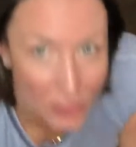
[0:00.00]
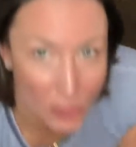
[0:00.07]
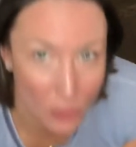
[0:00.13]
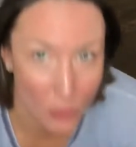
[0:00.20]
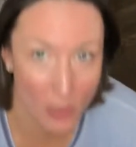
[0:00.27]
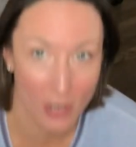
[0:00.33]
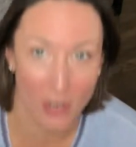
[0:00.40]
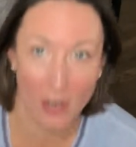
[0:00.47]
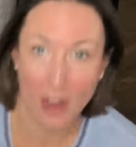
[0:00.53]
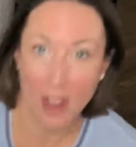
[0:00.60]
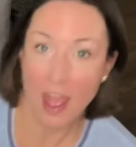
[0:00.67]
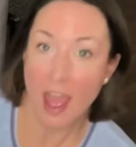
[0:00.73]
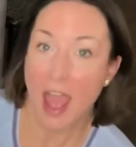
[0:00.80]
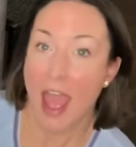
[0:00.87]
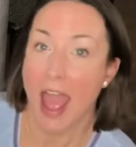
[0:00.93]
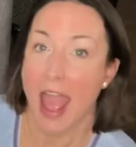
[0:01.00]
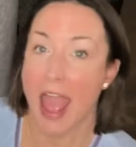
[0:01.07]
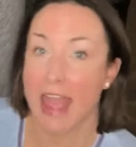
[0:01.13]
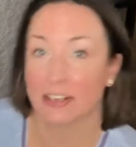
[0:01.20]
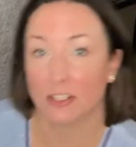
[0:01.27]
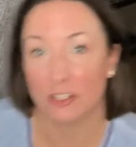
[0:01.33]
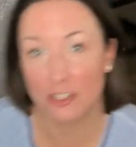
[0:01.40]
your
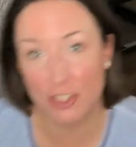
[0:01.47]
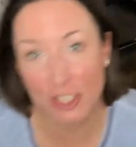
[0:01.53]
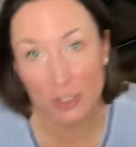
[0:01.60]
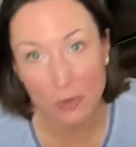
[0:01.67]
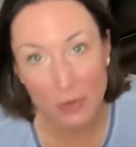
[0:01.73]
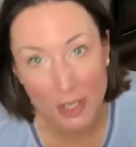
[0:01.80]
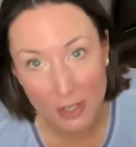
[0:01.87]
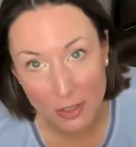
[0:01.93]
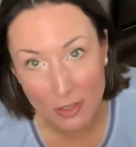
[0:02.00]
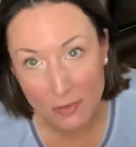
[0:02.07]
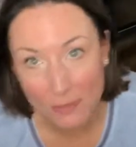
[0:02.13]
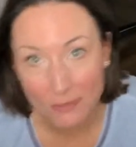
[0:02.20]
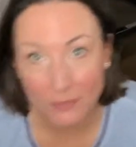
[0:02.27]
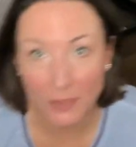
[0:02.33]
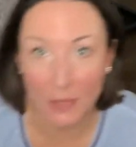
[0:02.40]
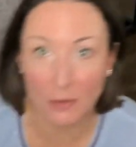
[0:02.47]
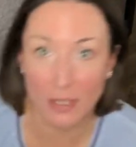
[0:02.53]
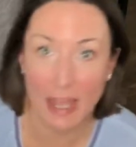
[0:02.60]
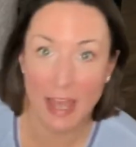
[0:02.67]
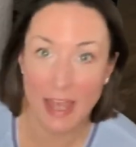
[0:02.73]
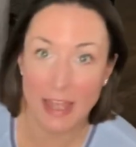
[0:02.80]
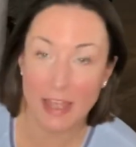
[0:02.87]
energy oil,
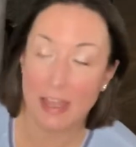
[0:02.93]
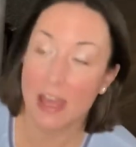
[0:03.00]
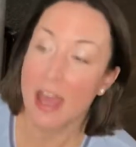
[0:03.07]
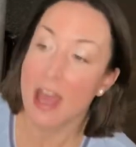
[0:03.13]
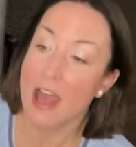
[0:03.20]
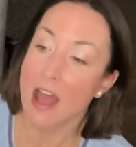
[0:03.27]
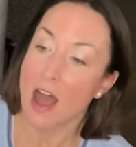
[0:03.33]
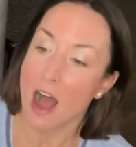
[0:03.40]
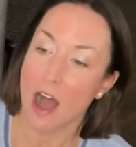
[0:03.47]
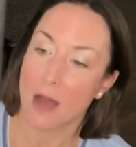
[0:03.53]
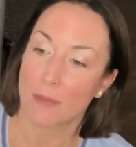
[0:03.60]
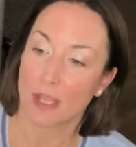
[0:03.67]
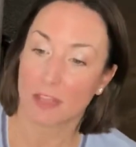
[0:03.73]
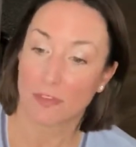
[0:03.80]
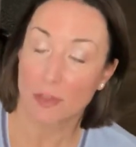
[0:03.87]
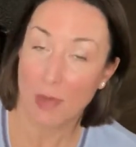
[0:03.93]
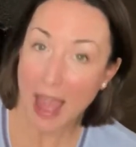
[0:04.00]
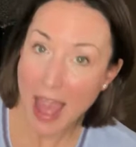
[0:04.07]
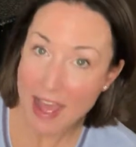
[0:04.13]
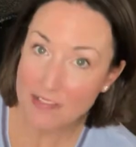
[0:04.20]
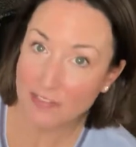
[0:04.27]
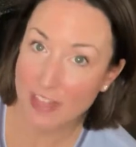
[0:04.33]
okay? If you
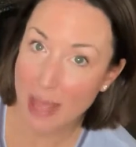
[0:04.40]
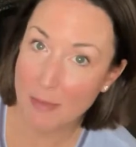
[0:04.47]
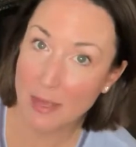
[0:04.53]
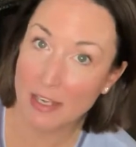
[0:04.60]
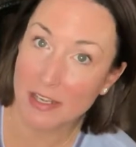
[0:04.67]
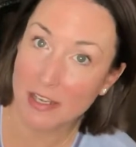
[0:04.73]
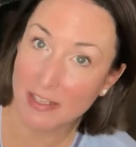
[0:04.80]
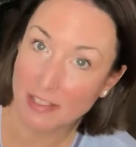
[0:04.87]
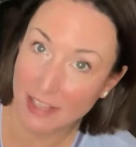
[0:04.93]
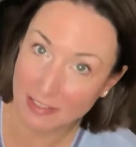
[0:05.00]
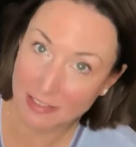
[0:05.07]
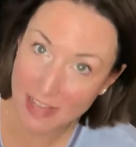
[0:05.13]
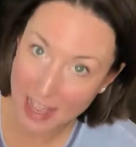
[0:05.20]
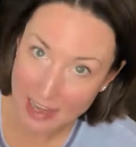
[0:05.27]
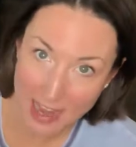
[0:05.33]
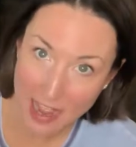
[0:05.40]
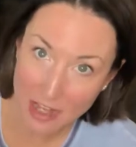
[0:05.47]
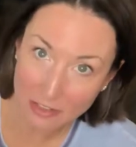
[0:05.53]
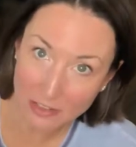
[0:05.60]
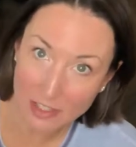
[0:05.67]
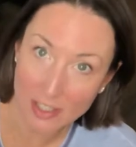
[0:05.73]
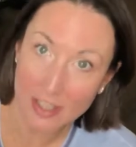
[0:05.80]
have lemon, get that
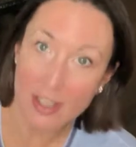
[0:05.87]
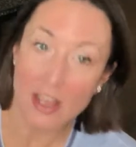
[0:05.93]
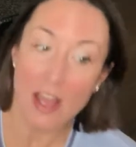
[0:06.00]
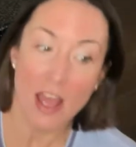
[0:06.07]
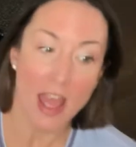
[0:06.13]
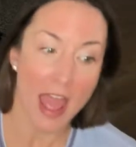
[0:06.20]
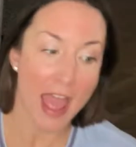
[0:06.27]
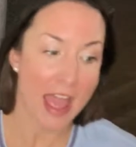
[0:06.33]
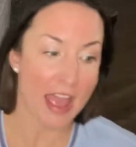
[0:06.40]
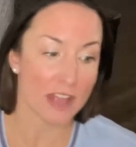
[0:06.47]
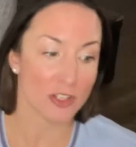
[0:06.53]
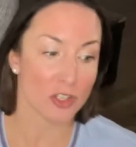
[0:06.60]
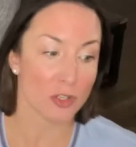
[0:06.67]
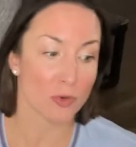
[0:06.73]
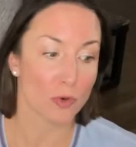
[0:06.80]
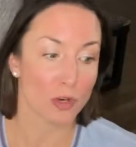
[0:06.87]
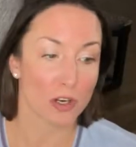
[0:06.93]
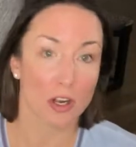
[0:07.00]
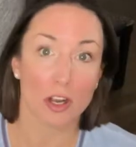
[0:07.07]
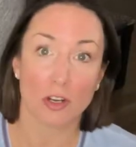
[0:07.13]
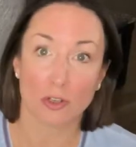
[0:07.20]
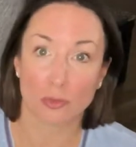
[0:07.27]
out, and
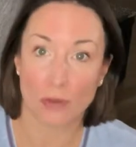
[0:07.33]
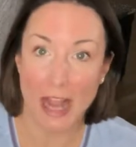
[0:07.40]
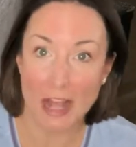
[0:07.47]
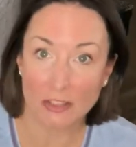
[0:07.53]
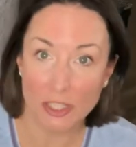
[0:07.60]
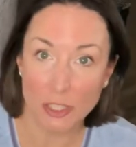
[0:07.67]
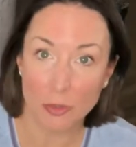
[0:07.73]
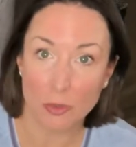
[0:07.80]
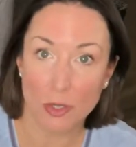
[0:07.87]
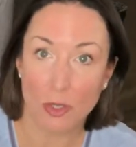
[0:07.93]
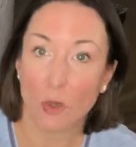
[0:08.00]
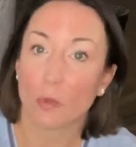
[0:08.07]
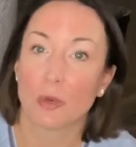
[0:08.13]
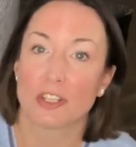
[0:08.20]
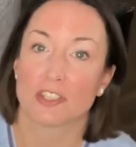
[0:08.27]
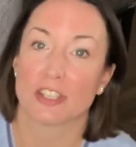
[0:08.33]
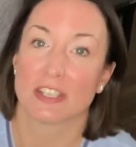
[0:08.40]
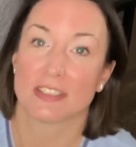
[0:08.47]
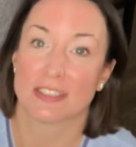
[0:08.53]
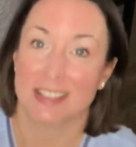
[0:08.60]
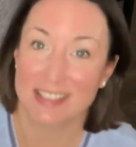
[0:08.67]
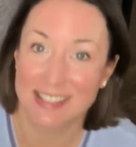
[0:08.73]
your grounding oil, which
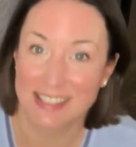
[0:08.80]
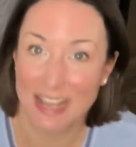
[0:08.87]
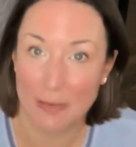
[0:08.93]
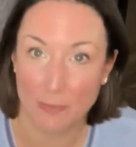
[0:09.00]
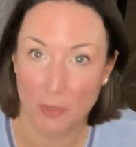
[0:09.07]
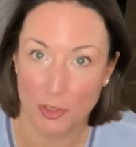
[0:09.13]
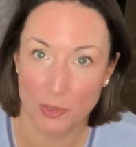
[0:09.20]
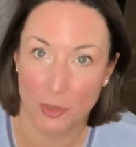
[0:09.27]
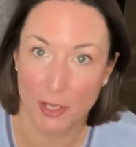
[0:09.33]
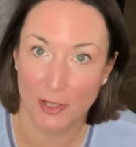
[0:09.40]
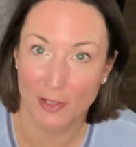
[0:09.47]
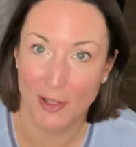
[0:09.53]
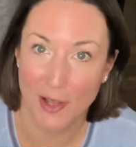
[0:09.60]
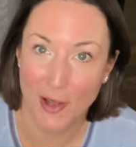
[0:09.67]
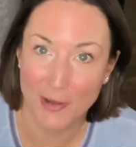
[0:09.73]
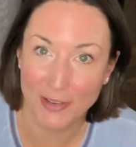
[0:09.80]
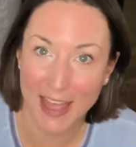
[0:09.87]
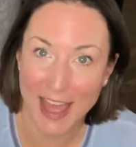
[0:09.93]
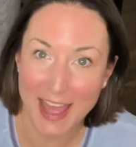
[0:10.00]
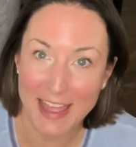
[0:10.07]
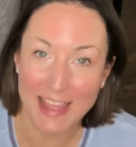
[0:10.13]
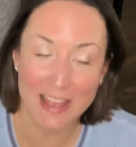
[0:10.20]
is cypress oil,
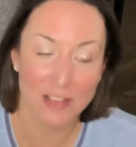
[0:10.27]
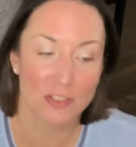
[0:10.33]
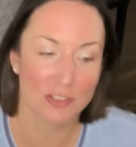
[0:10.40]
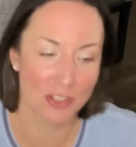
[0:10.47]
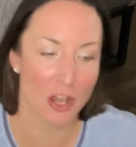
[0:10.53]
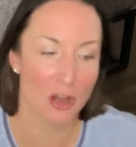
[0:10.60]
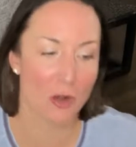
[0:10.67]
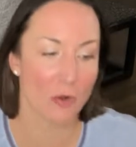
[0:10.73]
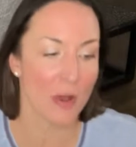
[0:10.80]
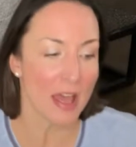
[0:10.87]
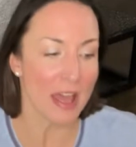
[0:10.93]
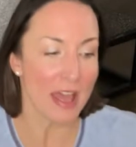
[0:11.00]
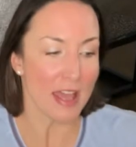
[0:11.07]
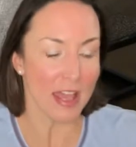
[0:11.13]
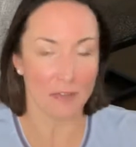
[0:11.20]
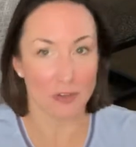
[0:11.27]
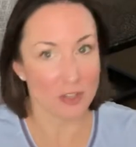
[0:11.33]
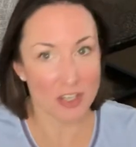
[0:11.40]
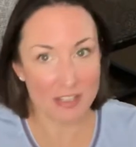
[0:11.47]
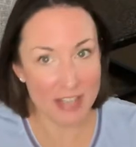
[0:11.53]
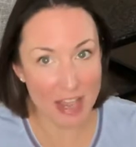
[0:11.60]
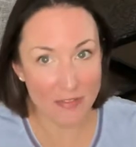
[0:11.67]
okay? So if you
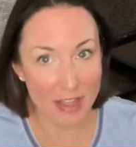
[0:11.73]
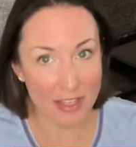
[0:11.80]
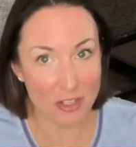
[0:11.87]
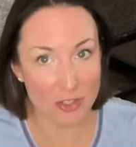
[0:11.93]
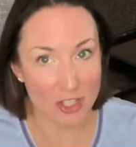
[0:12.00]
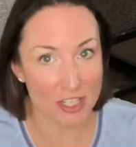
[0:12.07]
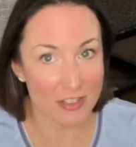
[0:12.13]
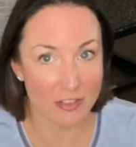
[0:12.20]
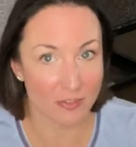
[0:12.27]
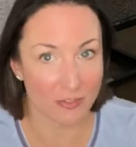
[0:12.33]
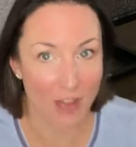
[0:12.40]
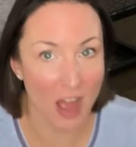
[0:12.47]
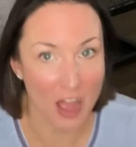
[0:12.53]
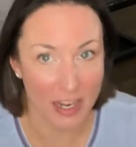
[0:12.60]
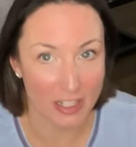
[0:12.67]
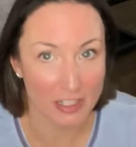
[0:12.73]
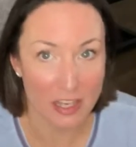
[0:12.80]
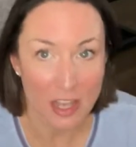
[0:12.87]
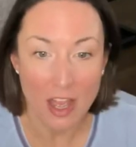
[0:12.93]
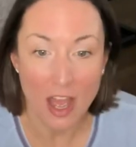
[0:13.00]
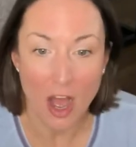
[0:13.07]
just have energy, it's fine,